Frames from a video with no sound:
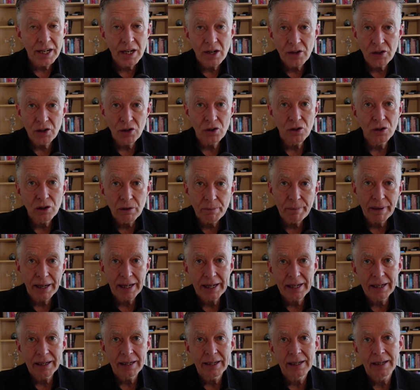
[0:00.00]

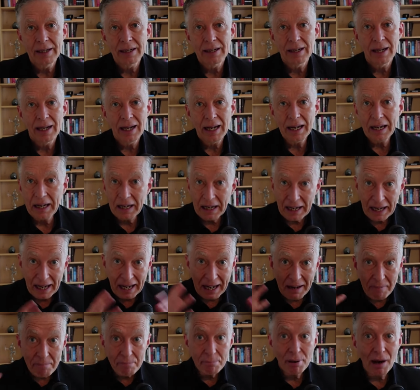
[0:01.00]
European
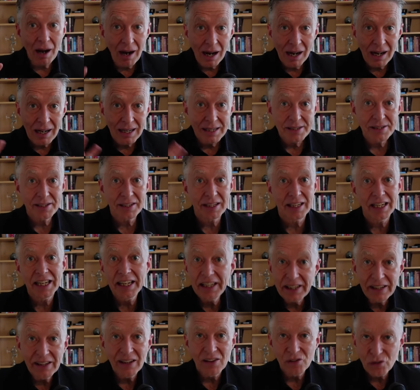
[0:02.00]
empires
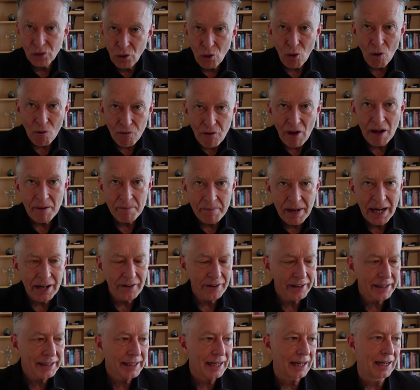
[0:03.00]
in North
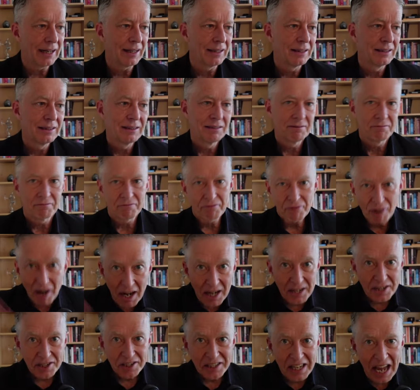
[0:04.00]
America,
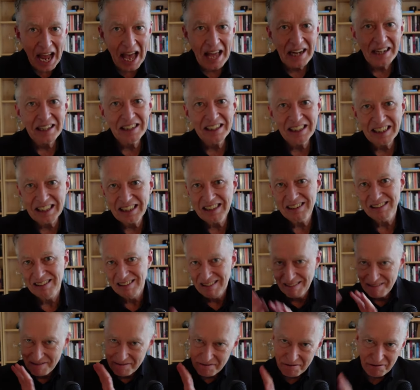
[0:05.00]
French Canada,
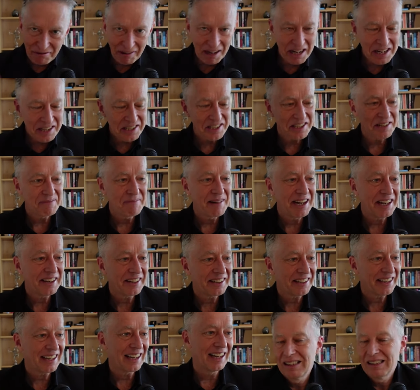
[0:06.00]
French
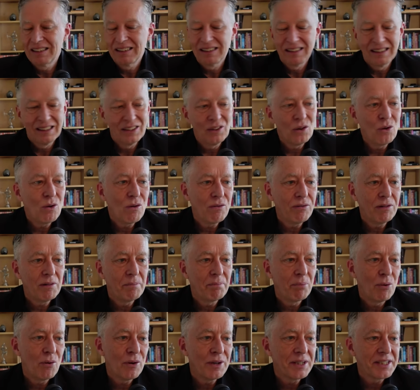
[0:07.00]
America. The author
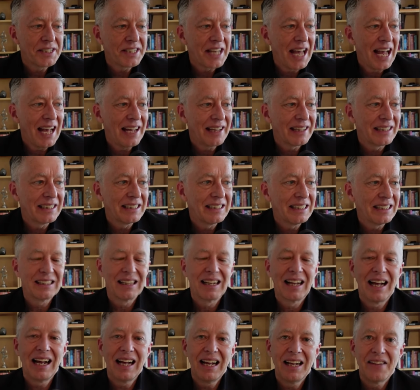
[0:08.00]
points out
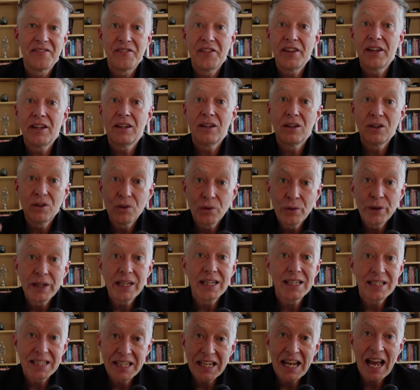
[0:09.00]
that uh, the
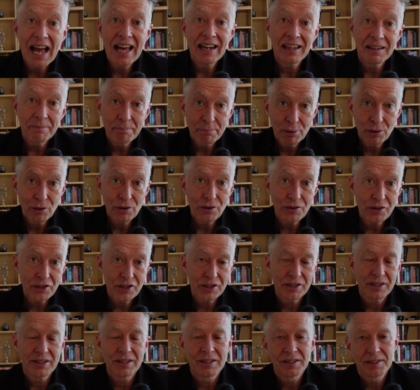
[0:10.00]
Louisiana
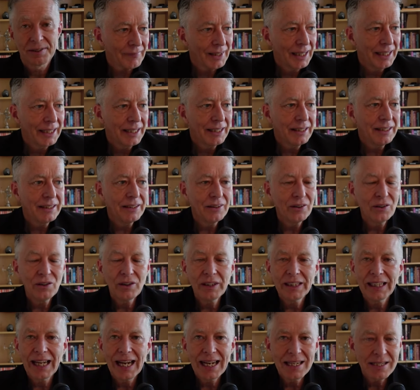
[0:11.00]
Purchase in the
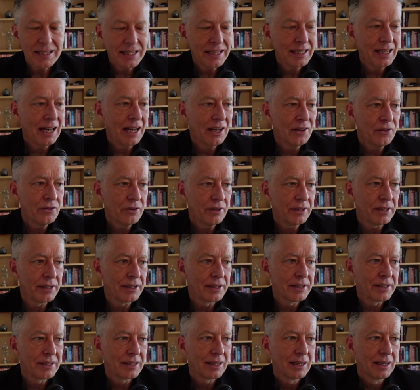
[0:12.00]
early
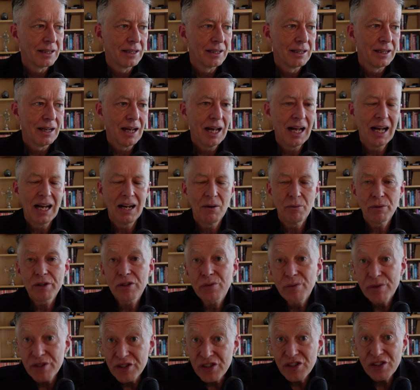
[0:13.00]
1800s uh, which
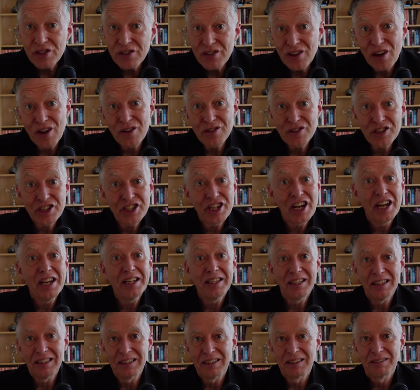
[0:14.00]
was
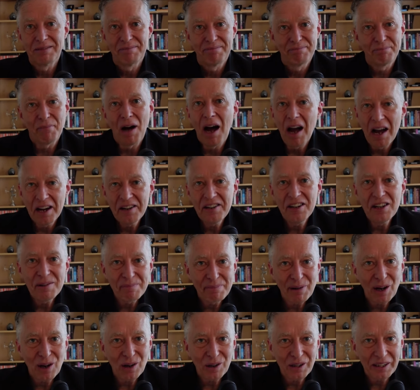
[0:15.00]
negotiated by
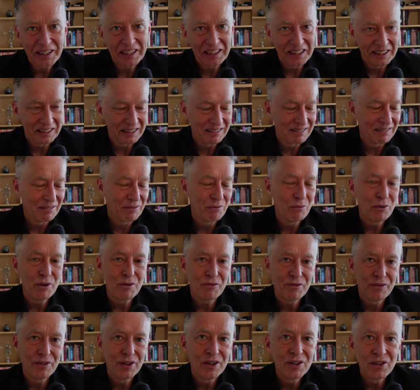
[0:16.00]
Napoleon with
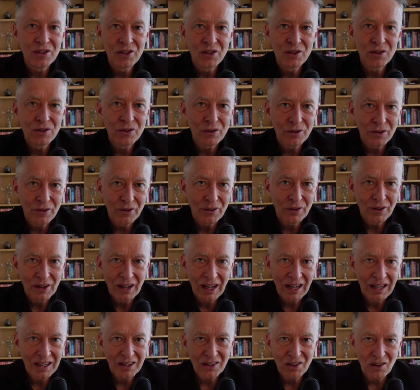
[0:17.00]
the new
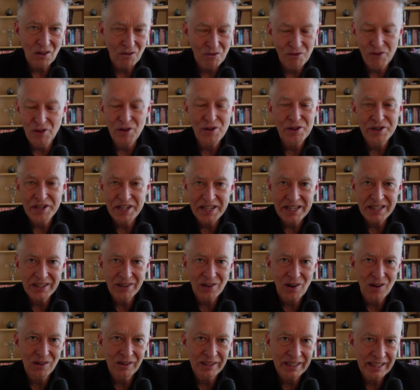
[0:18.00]
uh, 13
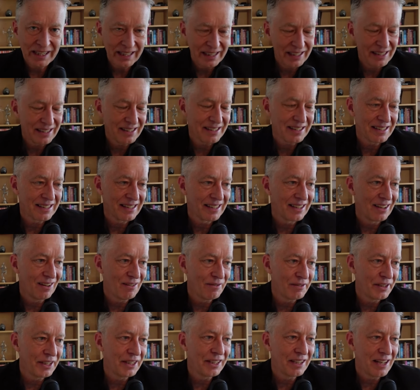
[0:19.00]
colonies of
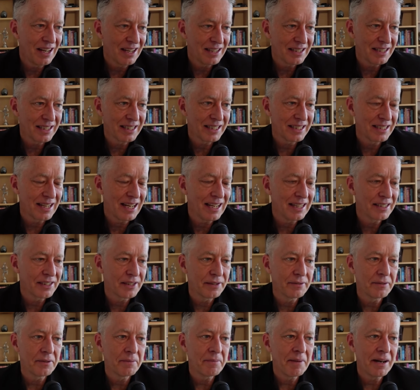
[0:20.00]
the United States
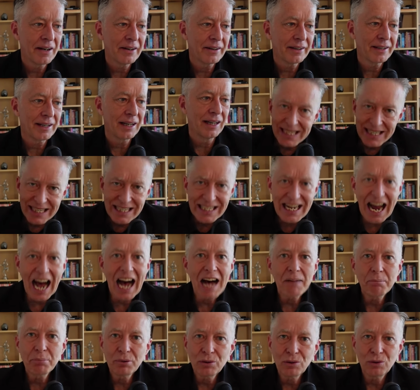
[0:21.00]
of America,
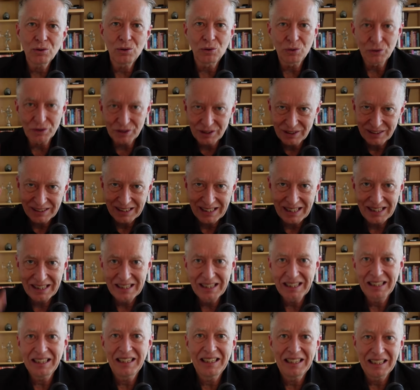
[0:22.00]
doubled
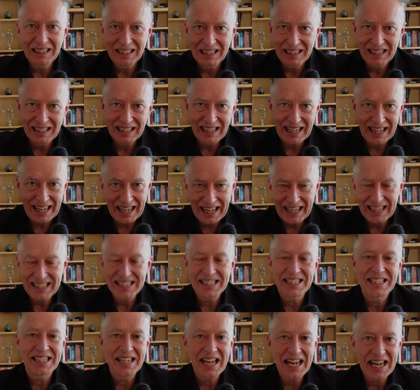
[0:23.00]
the
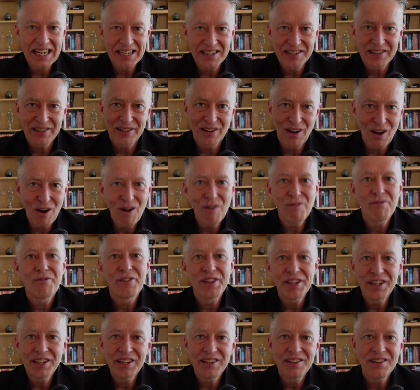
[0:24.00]
extent of
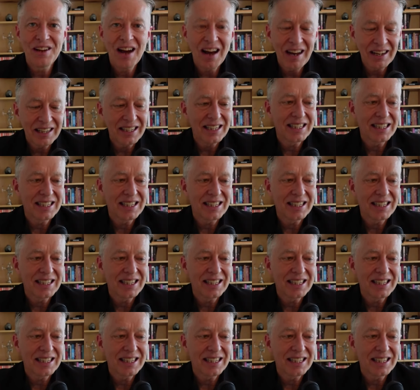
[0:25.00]
the United